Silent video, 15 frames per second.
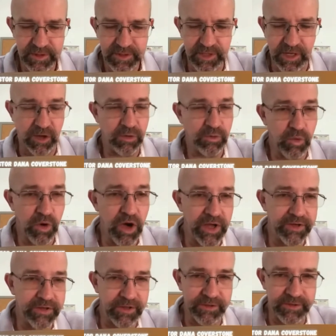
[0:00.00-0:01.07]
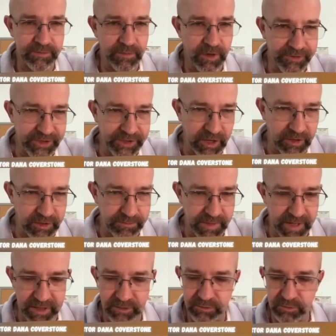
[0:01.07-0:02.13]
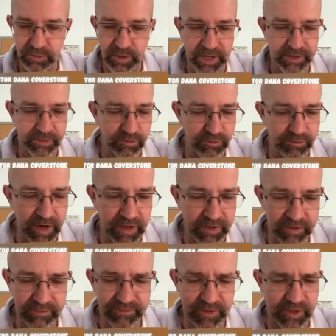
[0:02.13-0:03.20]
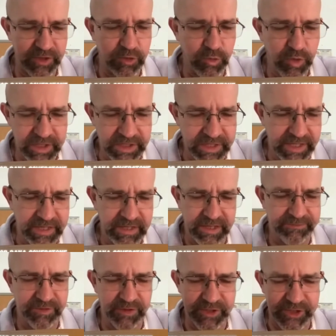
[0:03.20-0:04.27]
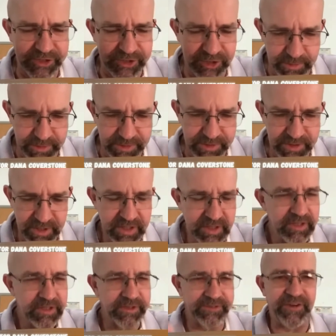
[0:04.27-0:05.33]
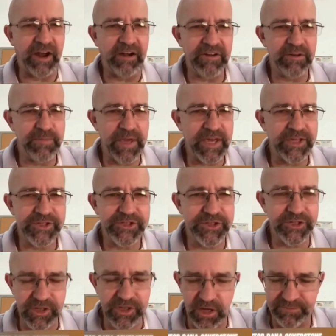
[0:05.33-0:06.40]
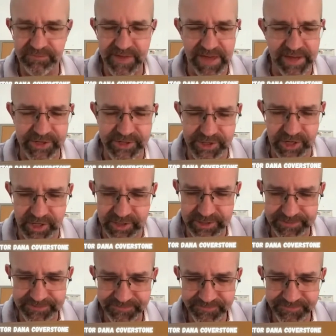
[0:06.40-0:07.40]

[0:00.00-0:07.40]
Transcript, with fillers: Now, one, the, the multicolored man ran very, very quickly and very determined. The firing man just took off at a jog.